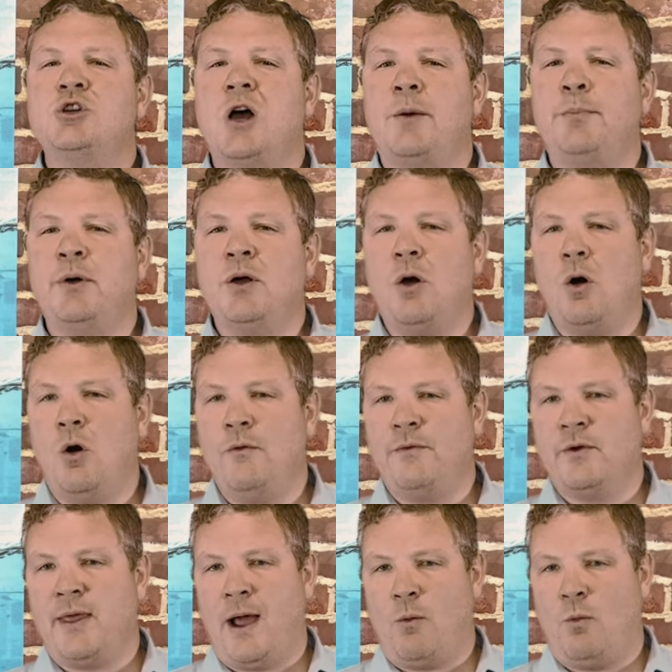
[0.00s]
jumping
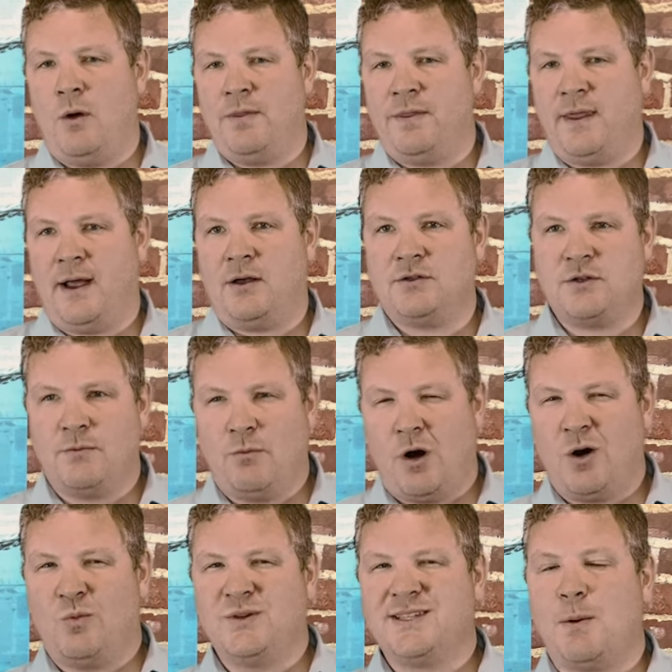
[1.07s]
over that 1,000
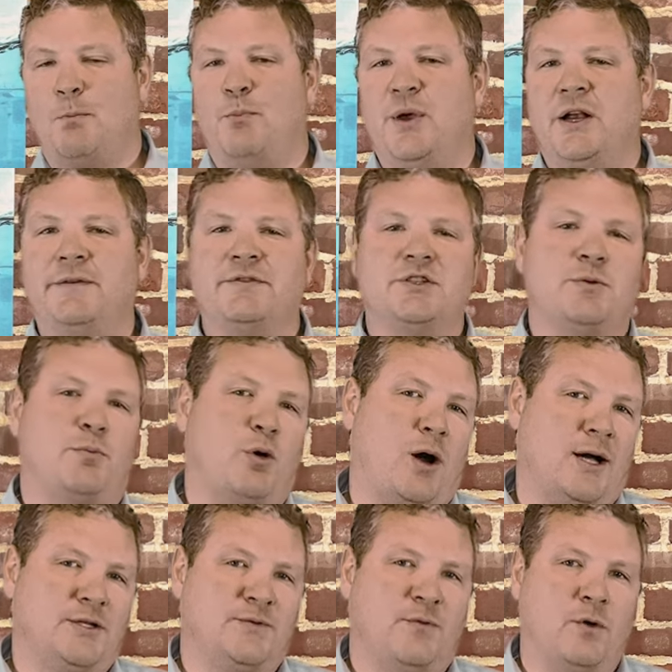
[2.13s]
mark was a bit of a
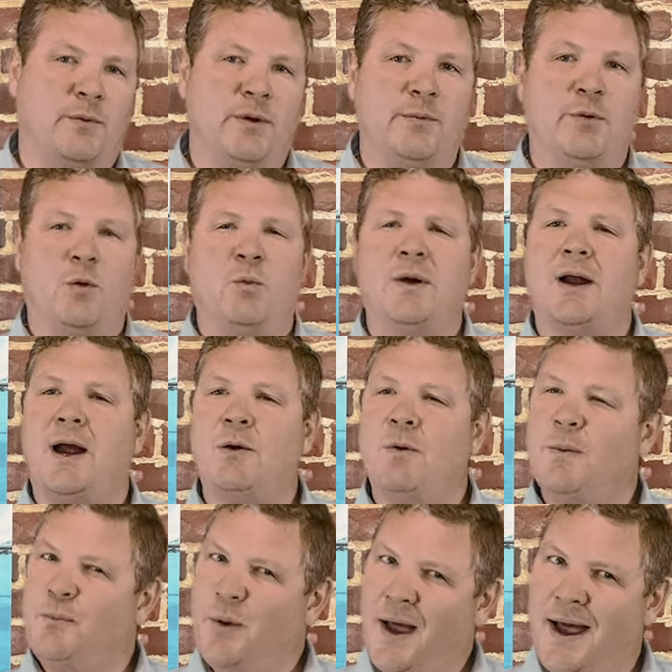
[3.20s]
surprise for me, but when I
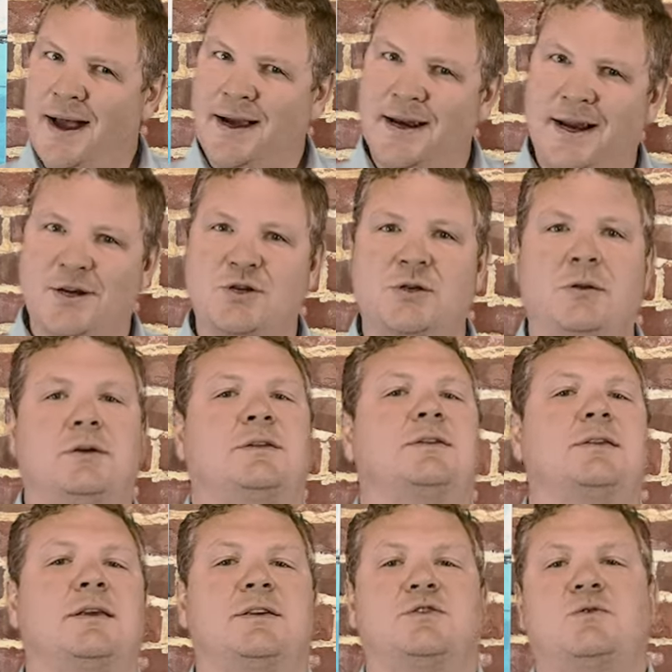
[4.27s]
went back and actually looked at
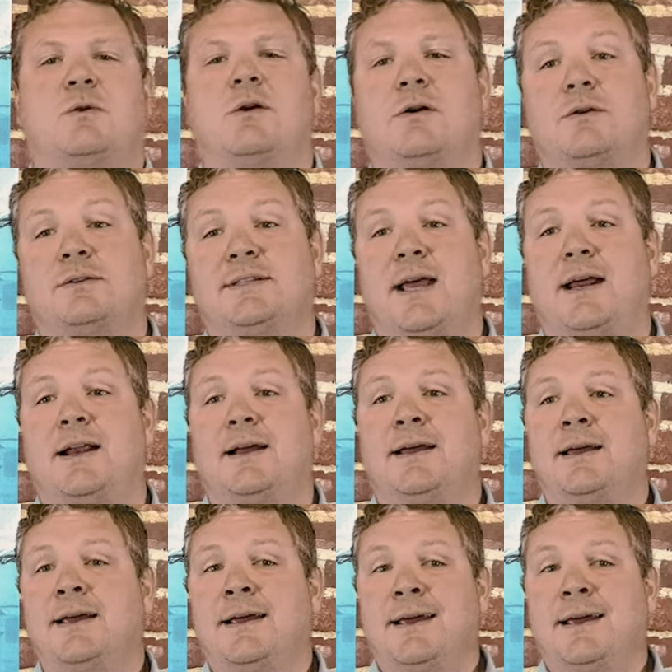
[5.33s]
the historical data,